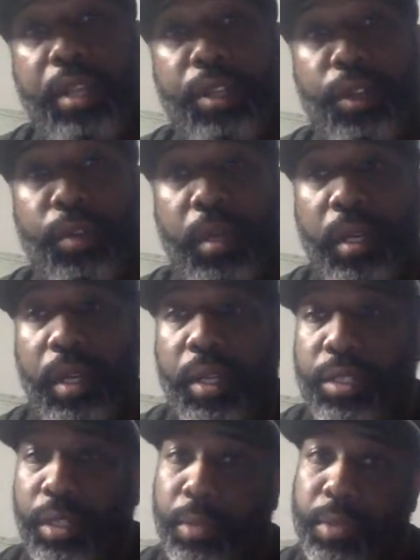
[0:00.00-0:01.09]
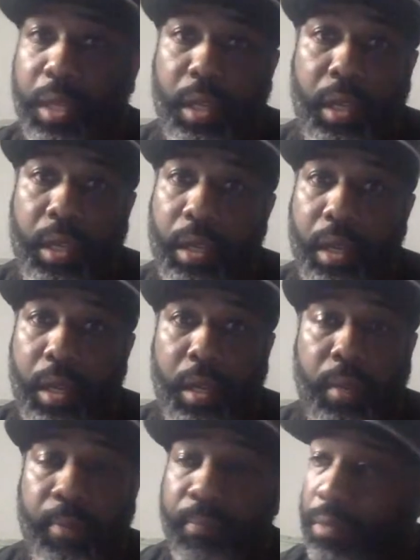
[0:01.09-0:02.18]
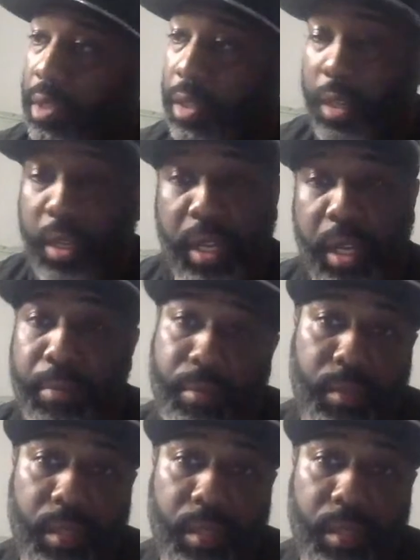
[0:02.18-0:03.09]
of dope. So he was like, yeah, hook it up.